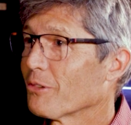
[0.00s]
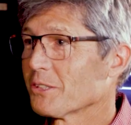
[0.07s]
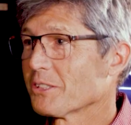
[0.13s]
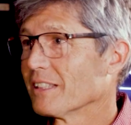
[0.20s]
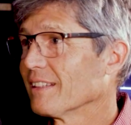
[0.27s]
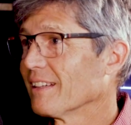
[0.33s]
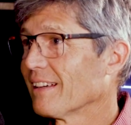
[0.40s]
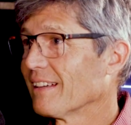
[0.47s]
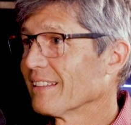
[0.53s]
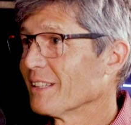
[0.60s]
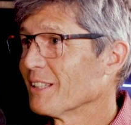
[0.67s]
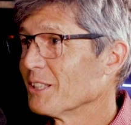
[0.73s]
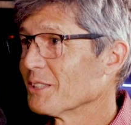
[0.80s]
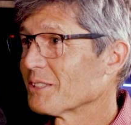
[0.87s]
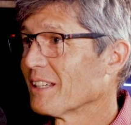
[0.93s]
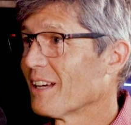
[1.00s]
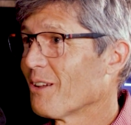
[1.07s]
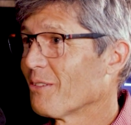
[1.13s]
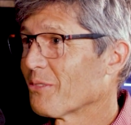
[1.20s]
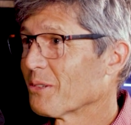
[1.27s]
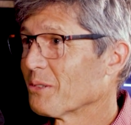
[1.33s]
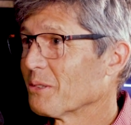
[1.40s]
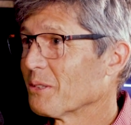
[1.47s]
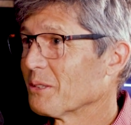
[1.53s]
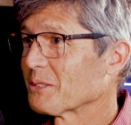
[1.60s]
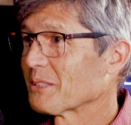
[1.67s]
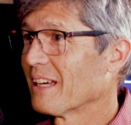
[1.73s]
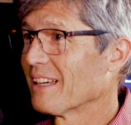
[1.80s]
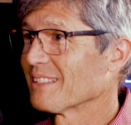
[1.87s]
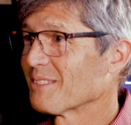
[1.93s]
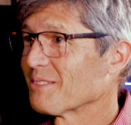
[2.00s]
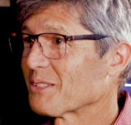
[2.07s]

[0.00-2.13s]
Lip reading: first thing you got to lead yourself through those kinds